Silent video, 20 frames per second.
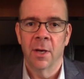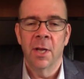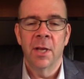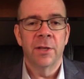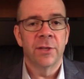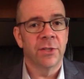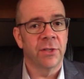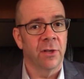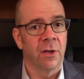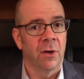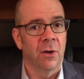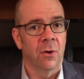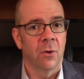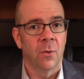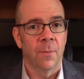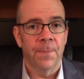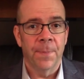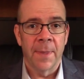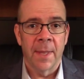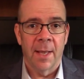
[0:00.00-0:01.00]

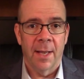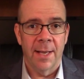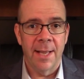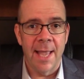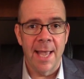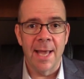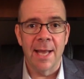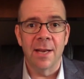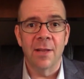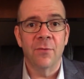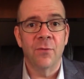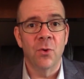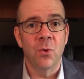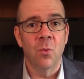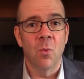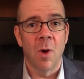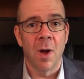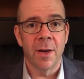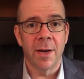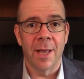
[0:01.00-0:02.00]
So again, if you
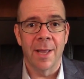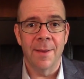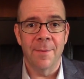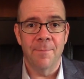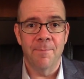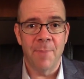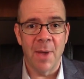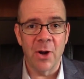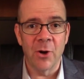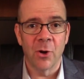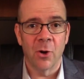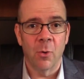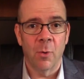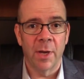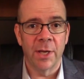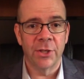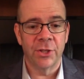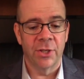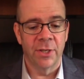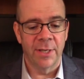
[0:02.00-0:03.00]
want a better
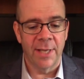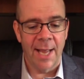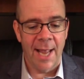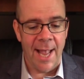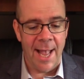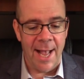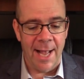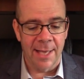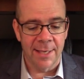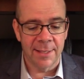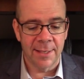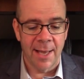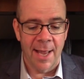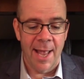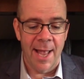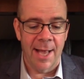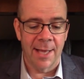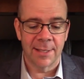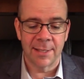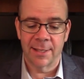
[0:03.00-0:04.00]
question to ask,
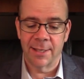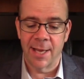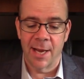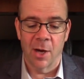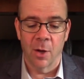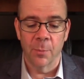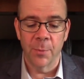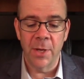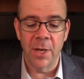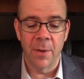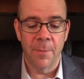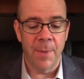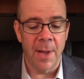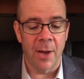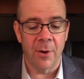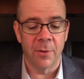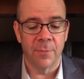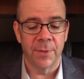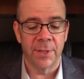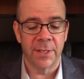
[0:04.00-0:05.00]
tell me
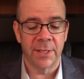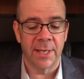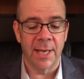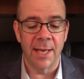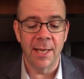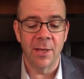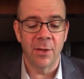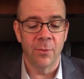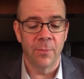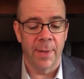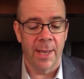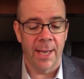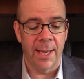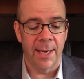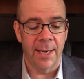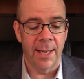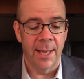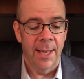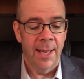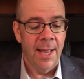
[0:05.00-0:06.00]
about a mistake you
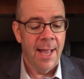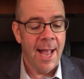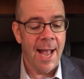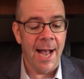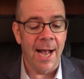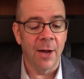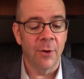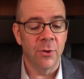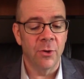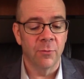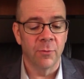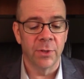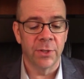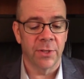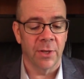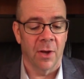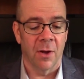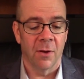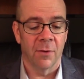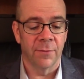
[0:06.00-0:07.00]
made, how you
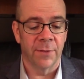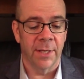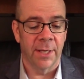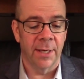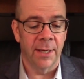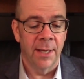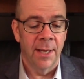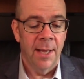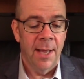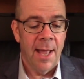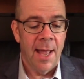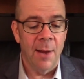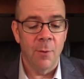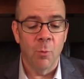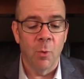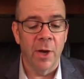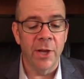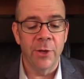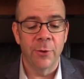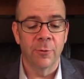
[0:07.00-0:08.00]
resolved it, and
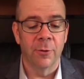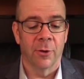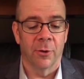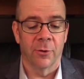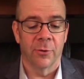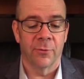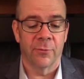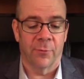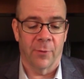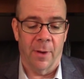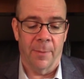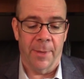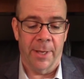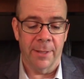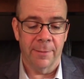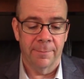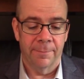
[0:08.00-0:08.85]
what you learned from it.